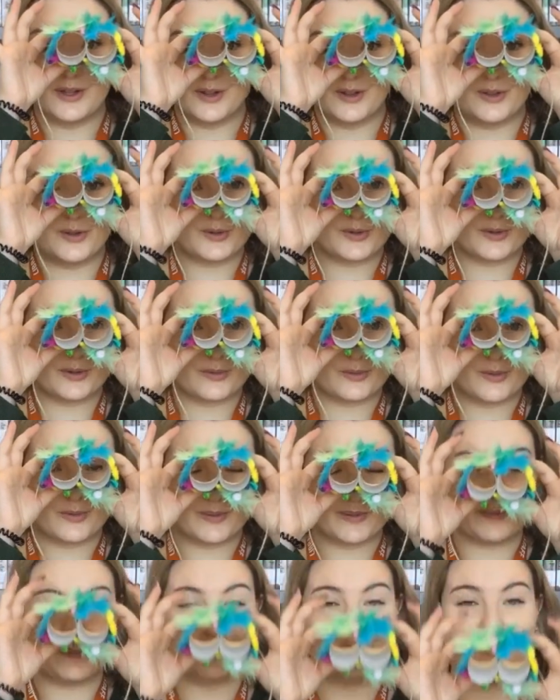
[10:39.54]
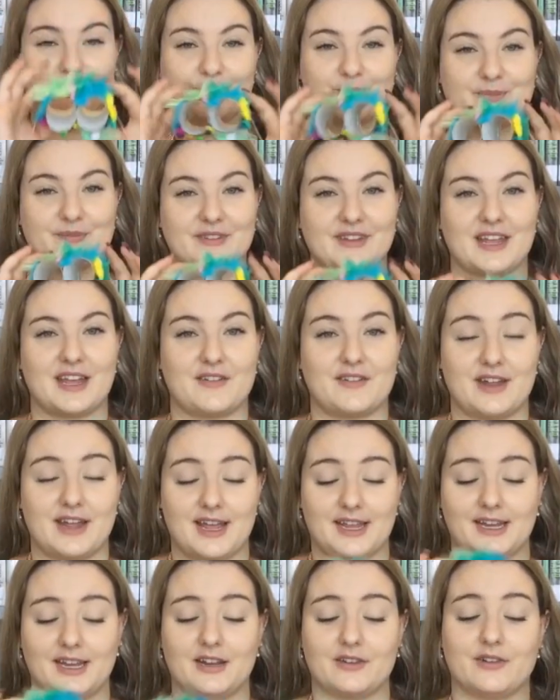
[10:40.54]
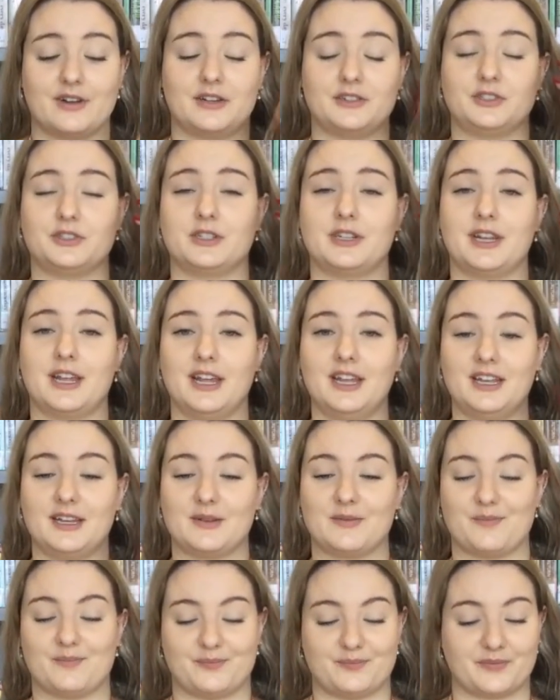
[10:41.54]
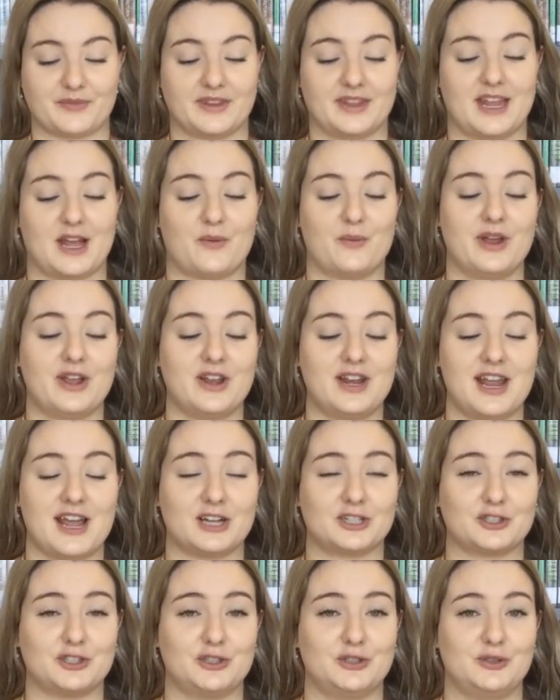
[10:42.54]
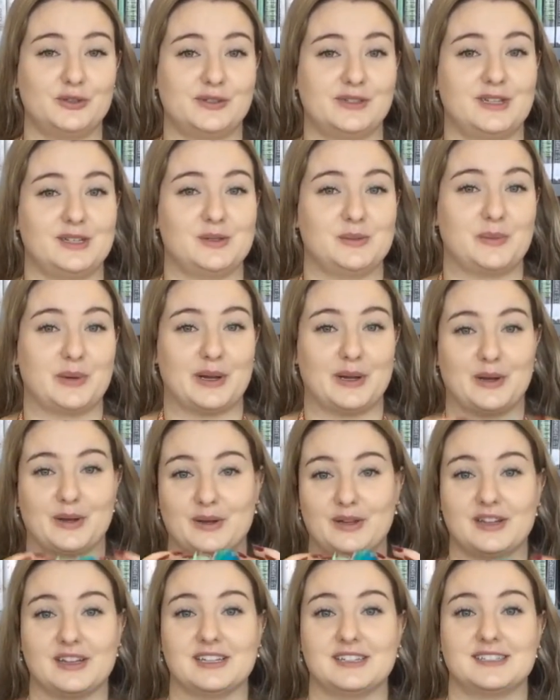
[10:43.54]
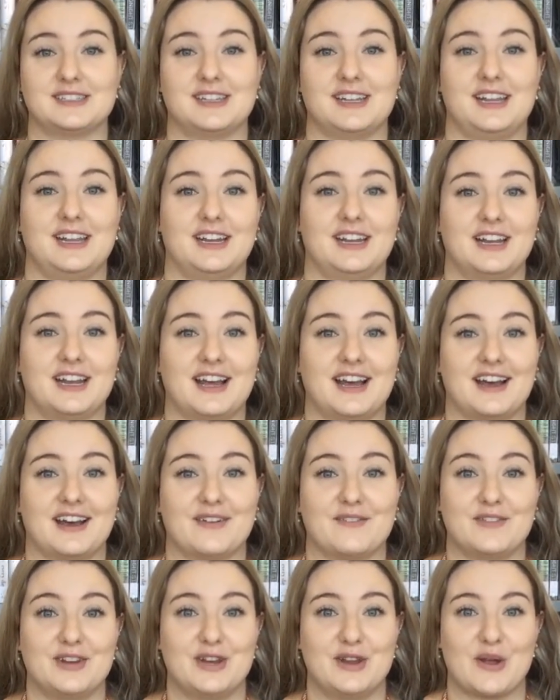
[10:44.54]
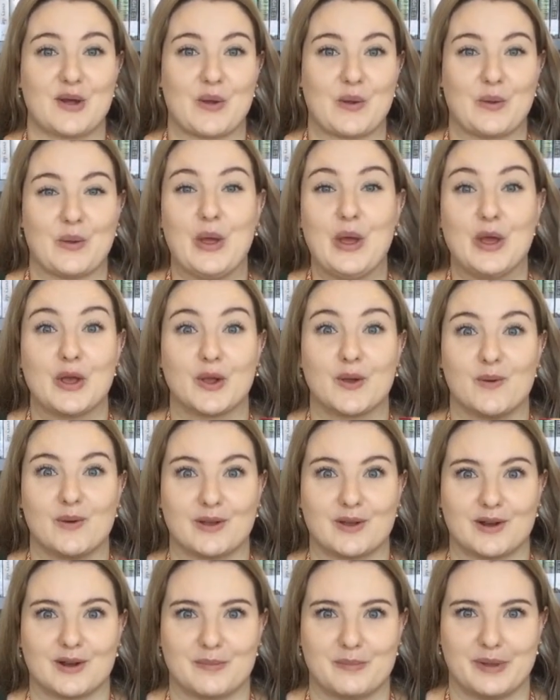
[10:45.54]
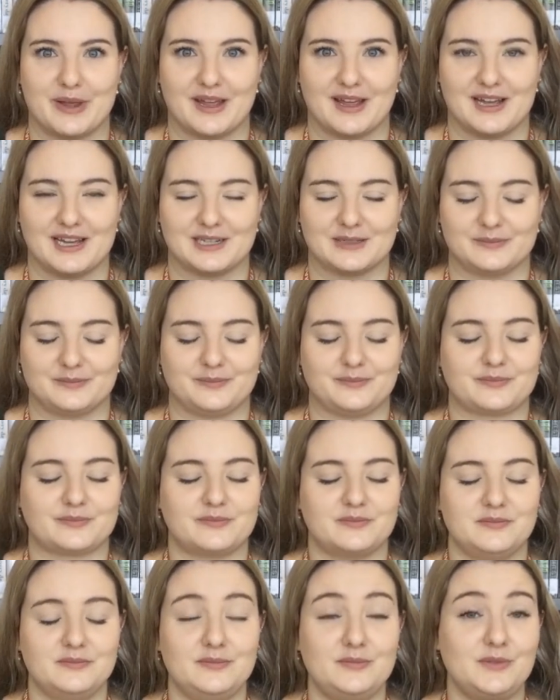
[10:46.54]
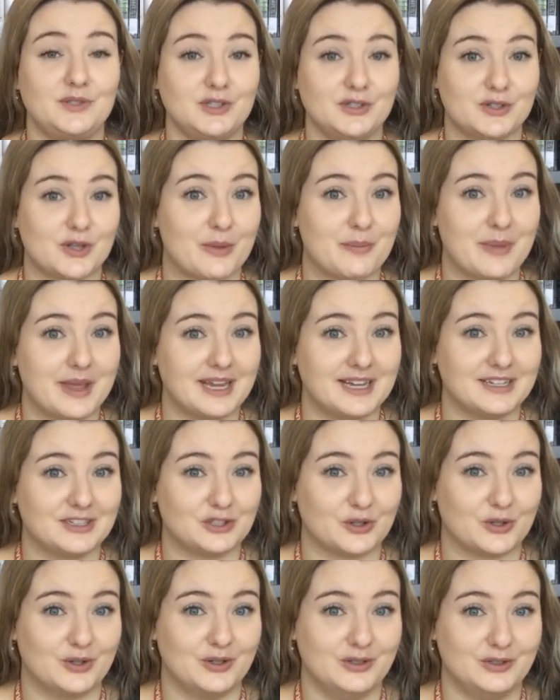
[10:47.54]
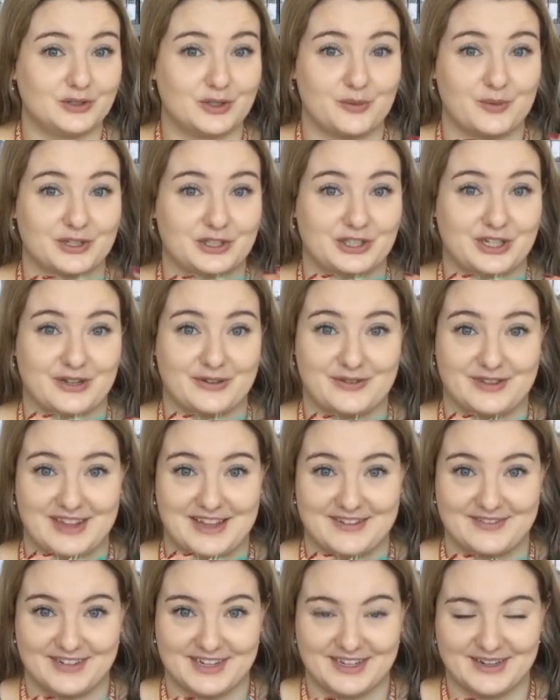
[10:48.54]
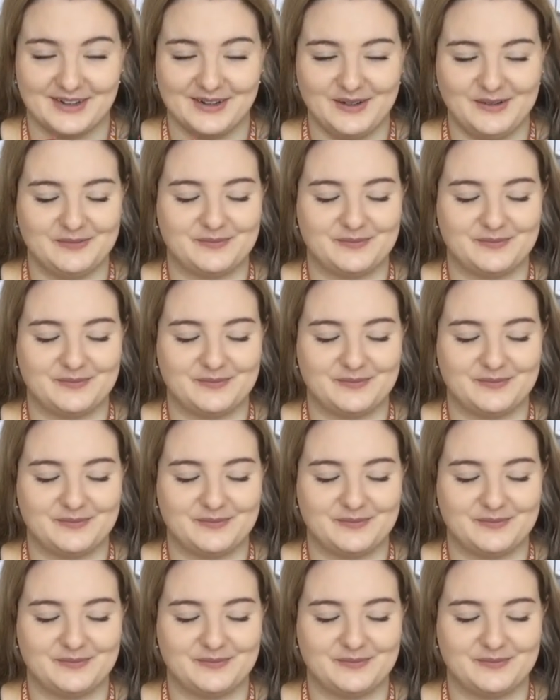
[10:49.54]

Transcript: look through them, have it hanging around your neck. Now we're going to actually use these binoculars in our video going on a bear hunt. So make sure to watch out for that video